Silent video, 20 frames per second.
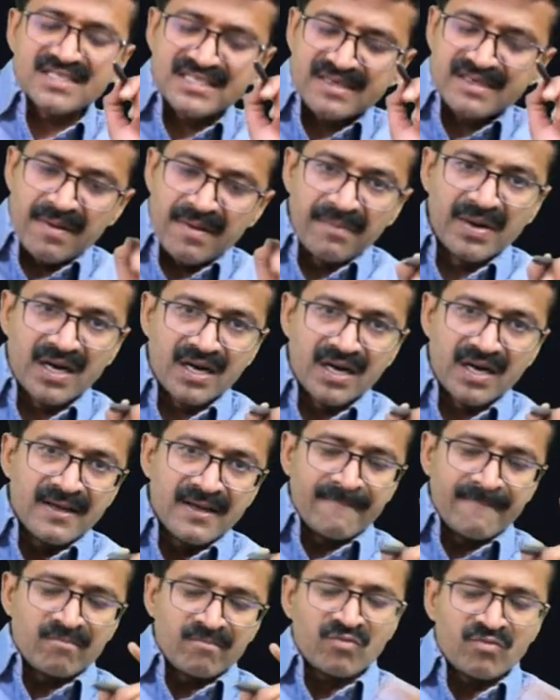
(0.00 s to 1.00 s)
Remember,
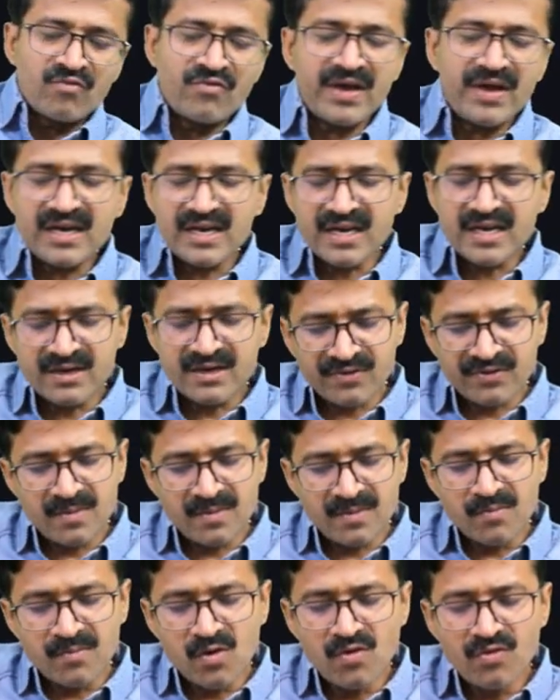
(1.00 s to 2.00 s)
when it will
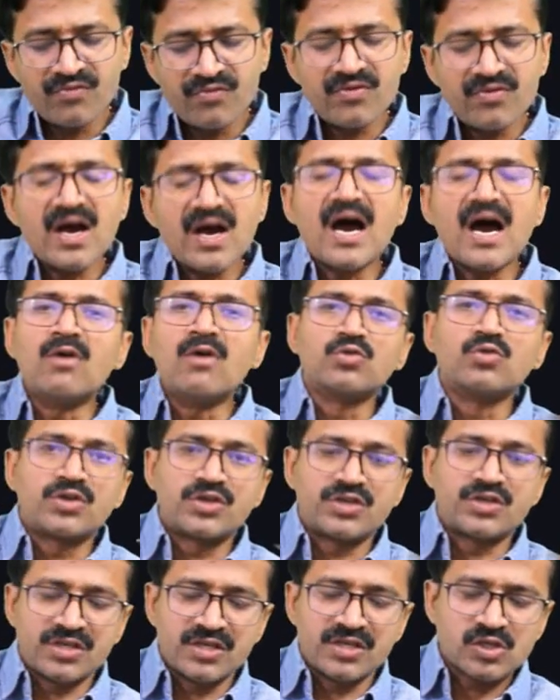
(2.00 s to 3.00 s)
move out
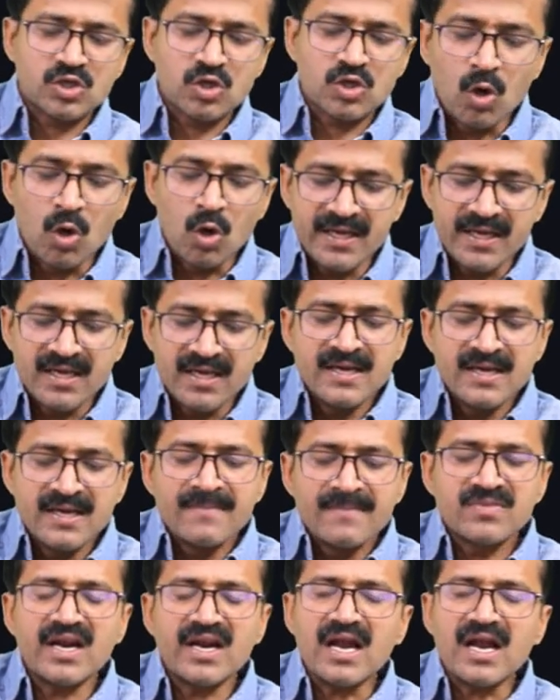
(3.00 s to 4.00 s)
slowly,
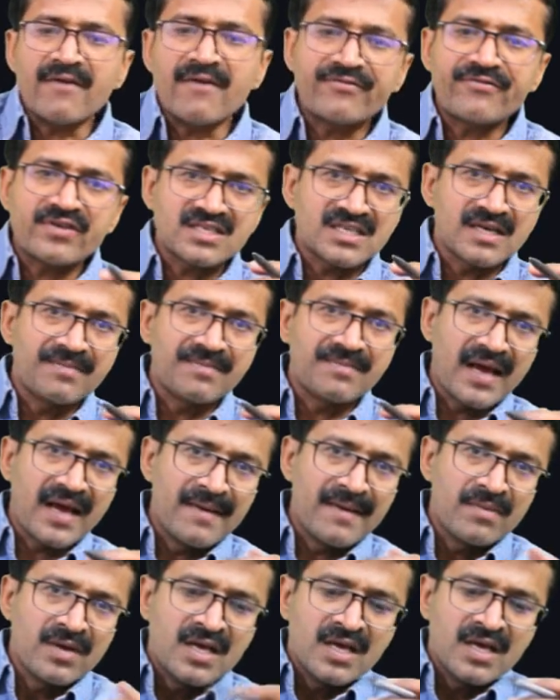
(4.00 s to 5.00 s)
then after some
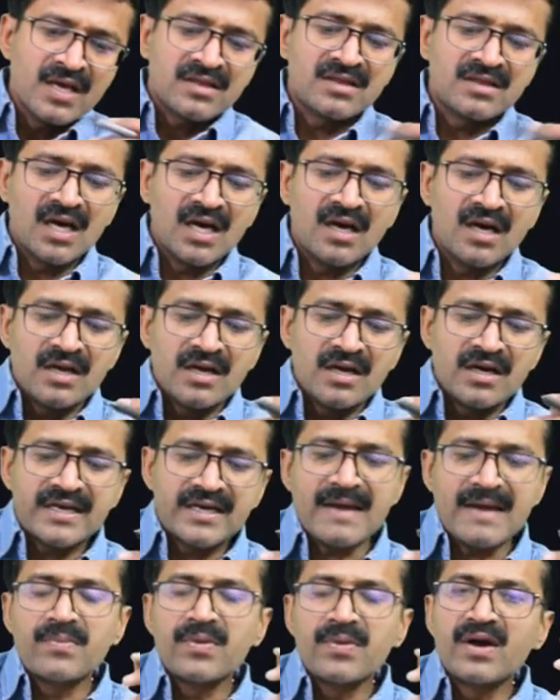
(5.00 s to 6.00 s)
time the
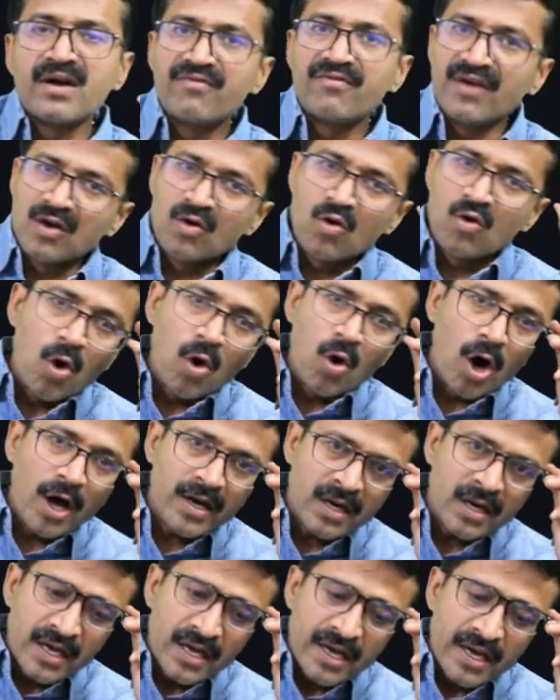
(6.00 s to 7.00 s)
time period will go
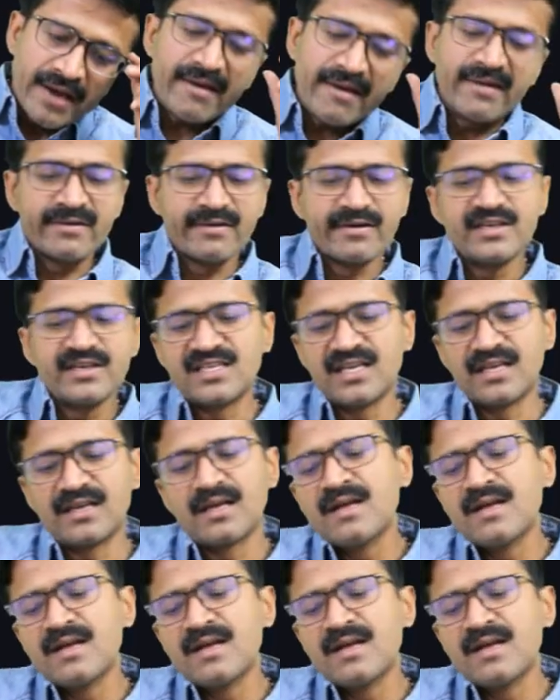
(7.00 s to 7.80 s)
on increasing.